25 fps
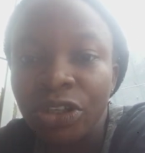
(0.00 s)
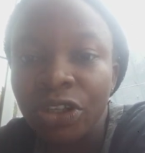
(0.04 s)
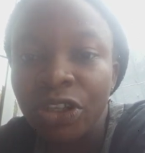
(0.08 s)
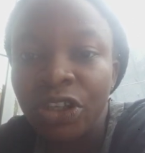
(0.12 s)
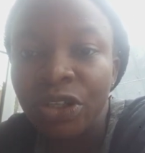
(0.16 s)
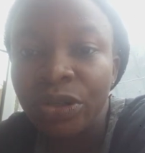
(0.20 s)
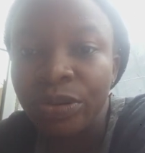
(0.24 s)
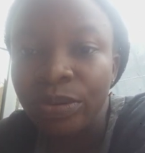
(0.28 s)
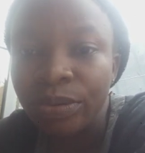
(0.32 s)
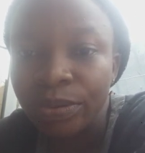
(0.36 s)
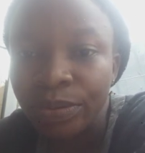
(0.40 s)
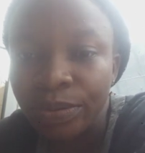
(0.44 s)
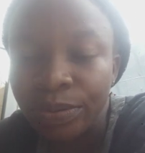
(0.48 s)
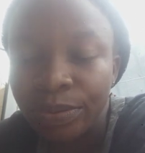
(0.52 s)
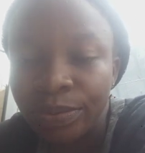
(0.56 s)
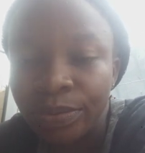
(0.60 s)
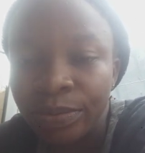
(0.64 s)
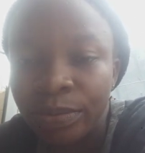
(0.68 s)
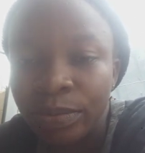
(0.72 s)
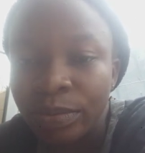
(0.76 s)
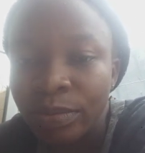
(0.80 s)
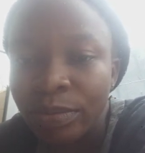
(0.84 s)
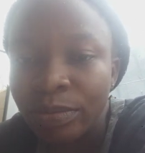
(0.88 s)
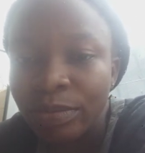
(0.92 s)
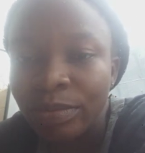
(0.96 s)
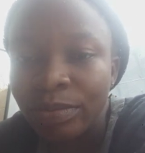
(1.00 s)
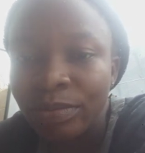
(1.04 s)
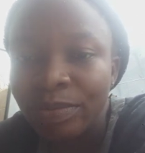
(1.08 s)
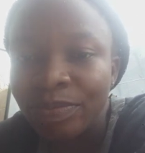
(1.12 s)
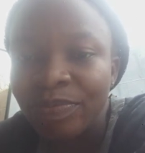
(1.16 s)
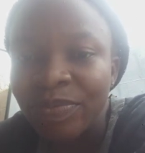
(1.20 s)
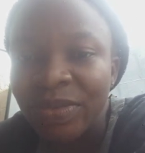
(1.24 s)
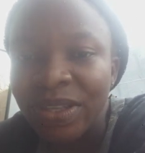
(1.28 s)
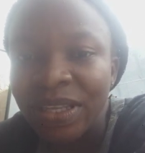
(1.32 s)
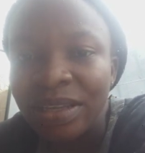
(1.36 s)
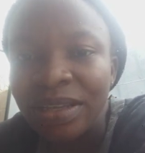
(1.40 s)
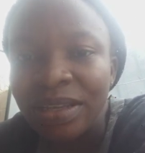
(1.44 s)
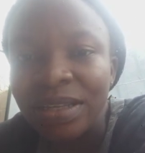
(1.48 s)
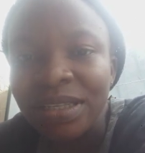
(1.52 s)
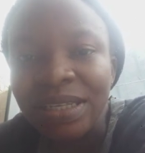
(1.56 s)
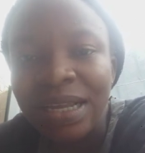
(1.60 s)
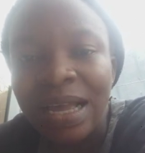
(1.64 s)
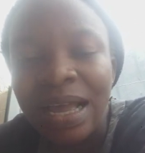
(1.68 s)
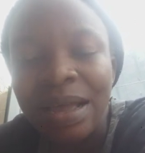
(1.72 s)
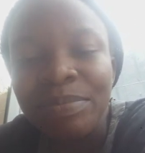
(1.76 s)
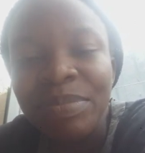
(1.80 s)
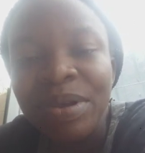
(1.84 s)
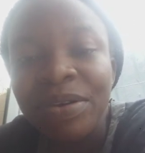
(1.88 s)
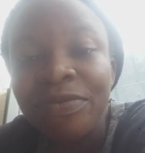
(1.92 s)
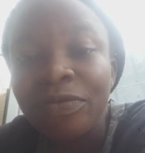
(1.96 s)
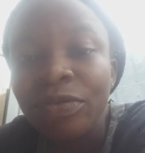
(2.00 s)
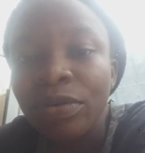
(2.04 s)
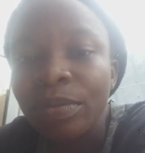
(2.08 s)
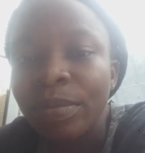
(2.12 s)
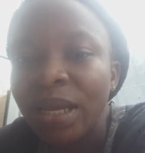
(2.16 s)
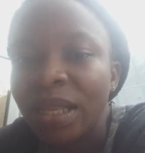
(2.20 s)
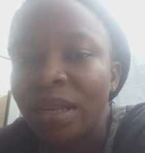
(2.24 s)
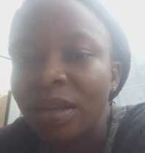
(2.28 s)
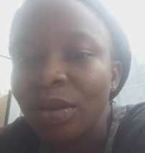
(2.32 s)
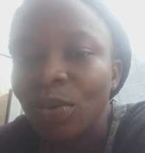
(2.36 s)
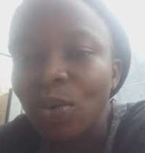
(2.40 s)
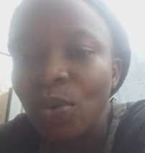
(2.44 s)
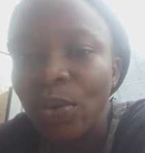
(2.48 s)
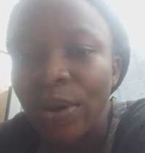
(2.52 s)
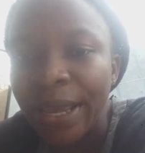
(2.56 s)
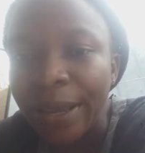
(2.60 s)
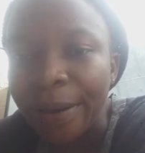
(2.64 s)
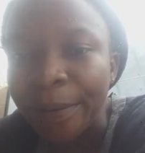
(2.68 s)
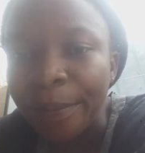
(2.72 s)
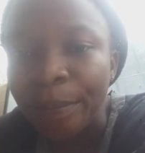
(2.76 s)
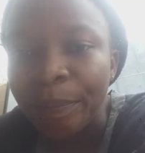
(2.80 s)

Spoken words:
you. It can be from anywhere.